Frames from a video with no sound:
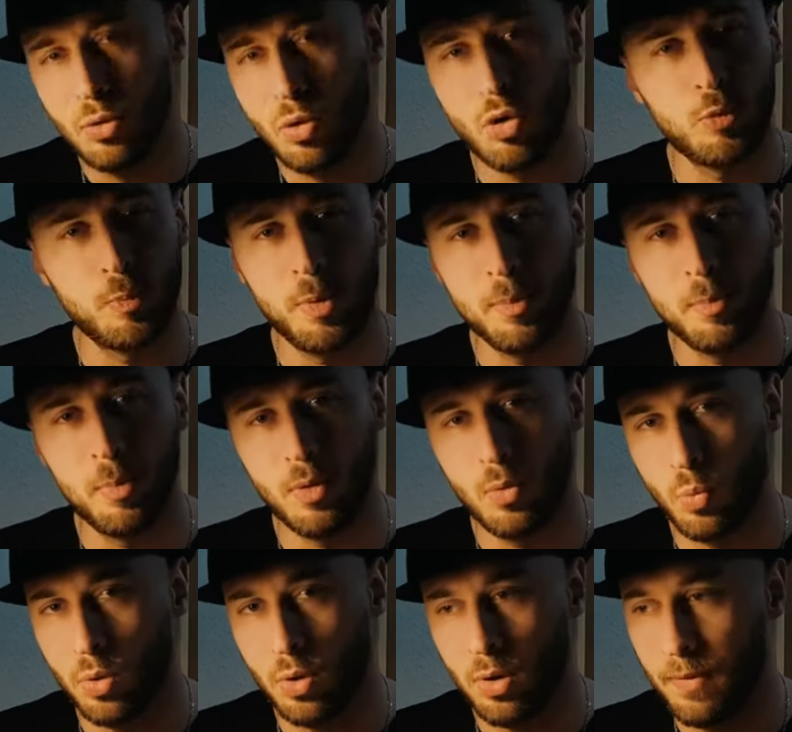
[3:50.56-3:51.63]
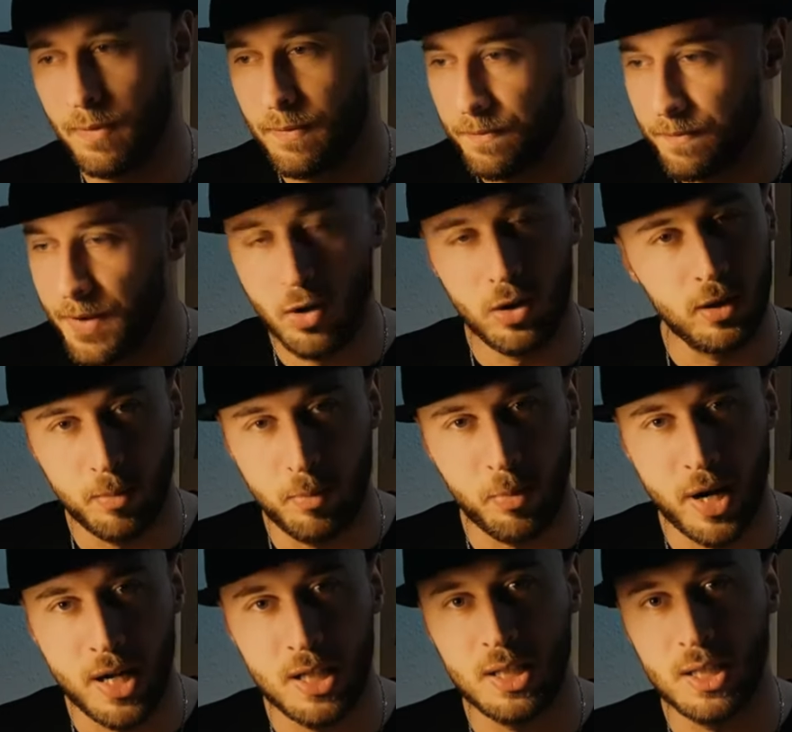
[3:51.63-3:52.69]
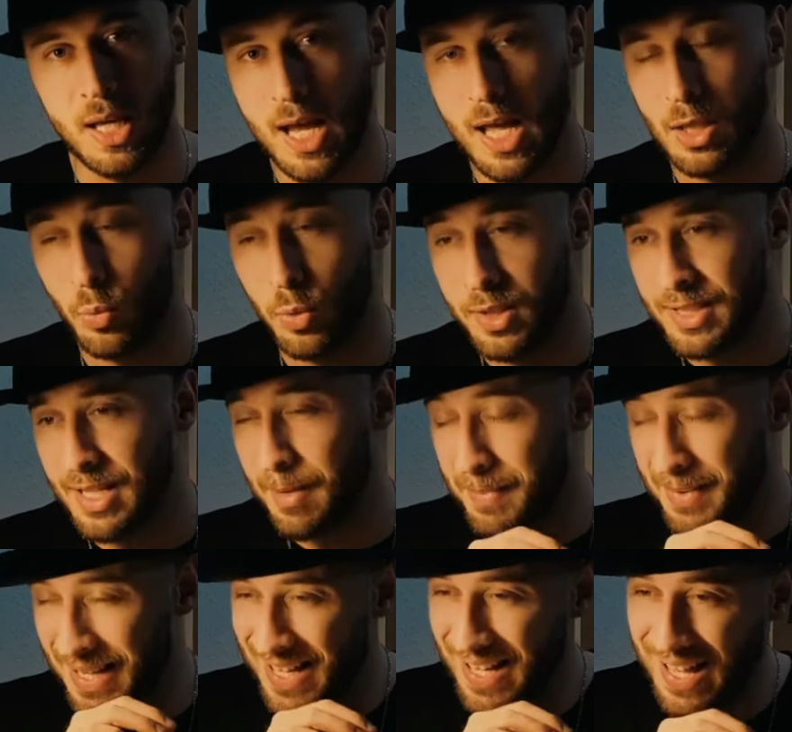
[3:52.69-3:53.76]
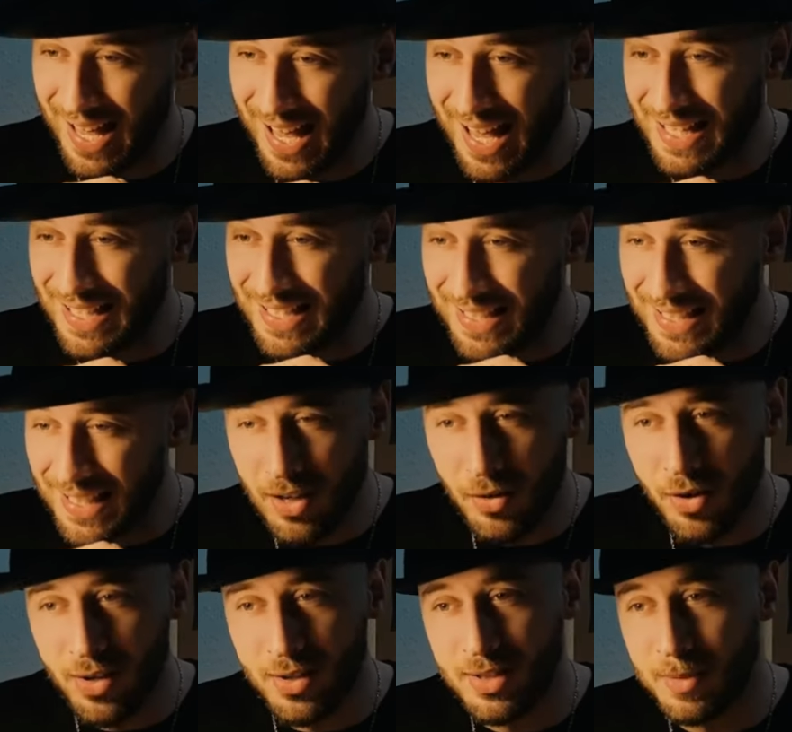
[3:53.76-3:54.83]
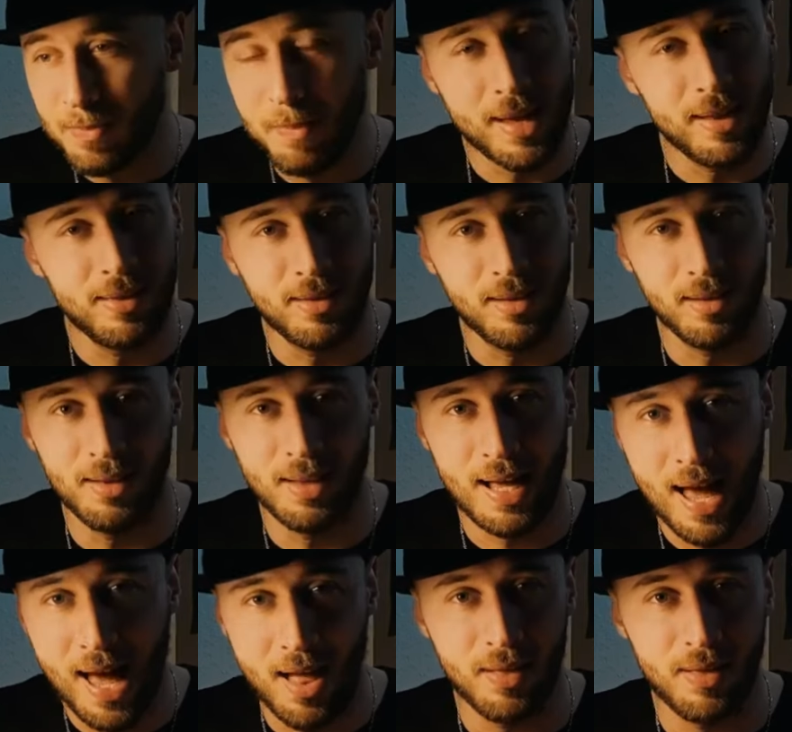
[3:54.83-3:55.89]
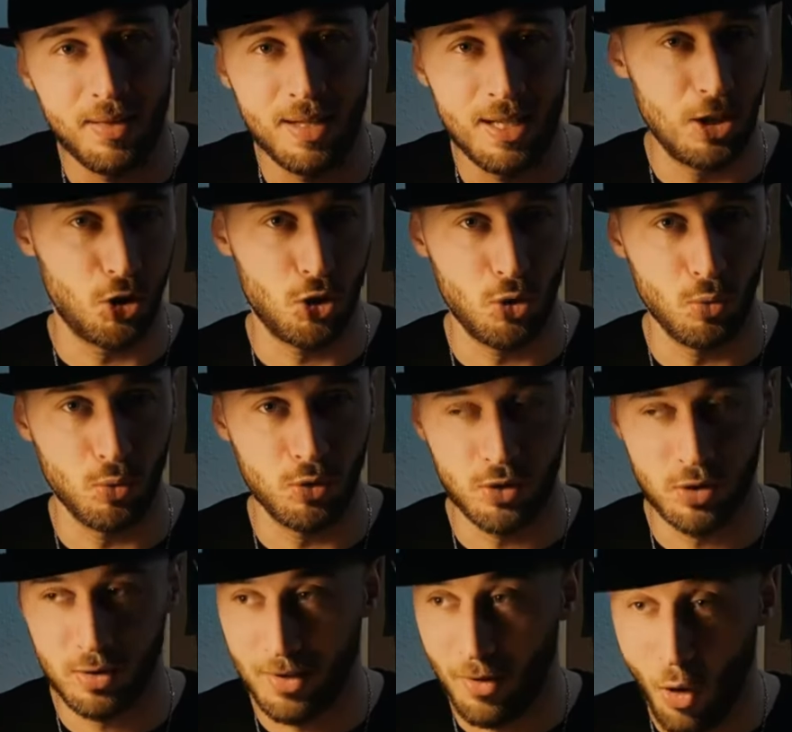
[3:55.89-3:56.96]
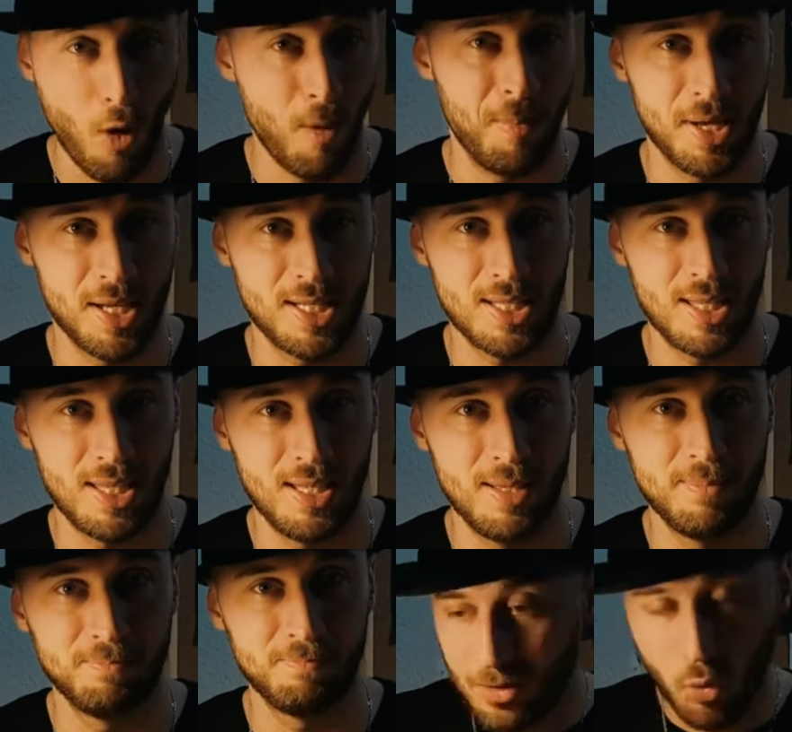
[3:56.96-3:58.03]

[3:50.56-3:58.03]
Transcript: those people were very depressed and with some serious mental health issues, obviously.